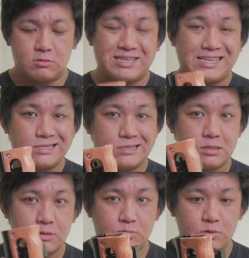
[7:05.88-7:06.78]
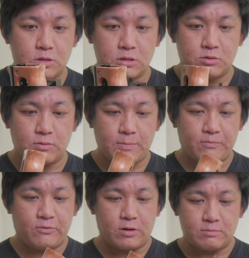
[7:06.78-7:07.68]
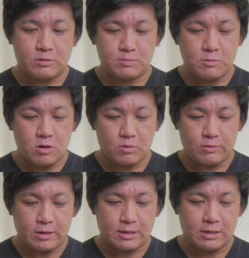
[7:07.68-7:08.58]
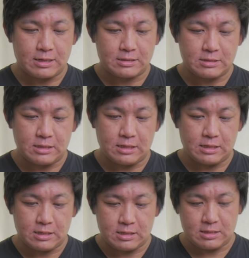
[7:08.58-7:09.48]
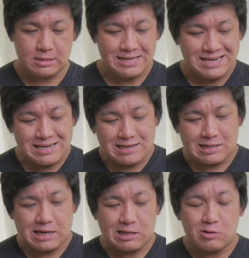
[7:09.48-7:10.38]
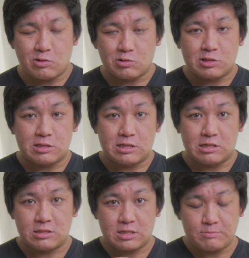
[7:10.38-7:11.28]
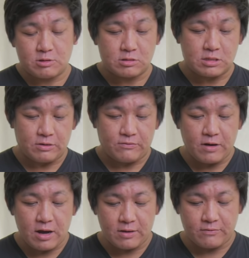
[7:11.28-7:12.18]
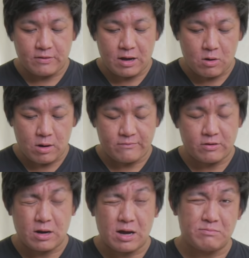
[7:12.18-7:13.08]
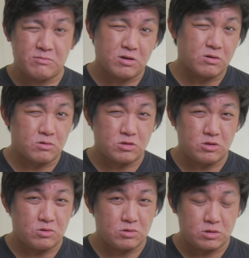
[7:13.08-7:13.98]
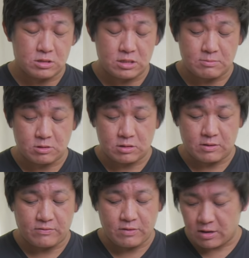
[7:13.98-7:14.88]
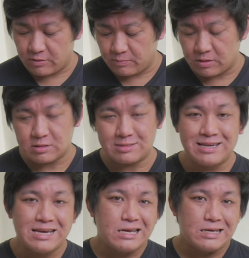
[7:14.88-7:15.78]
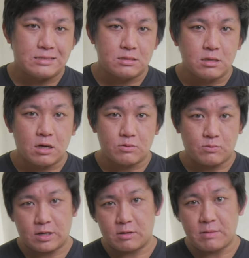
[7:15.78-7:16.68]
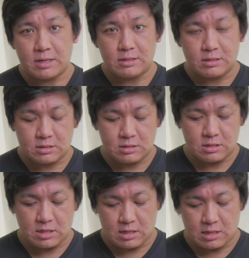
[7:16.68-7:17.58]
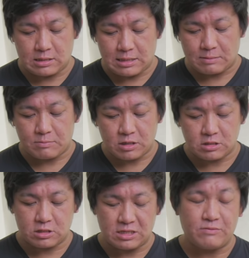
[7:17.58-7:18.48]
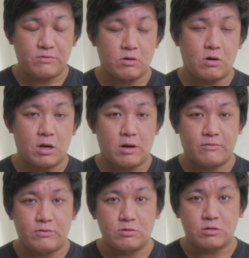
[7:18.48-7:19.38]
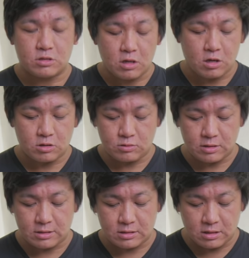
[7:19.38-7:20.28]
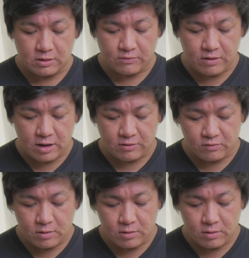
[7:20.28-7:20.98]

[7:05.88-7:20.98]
this wooden grip from smallrig actually can hold the Samsung T5. However, I'm not going to use the Samsung T5 because it's not recommended that much, even though a lot of users are using the T5.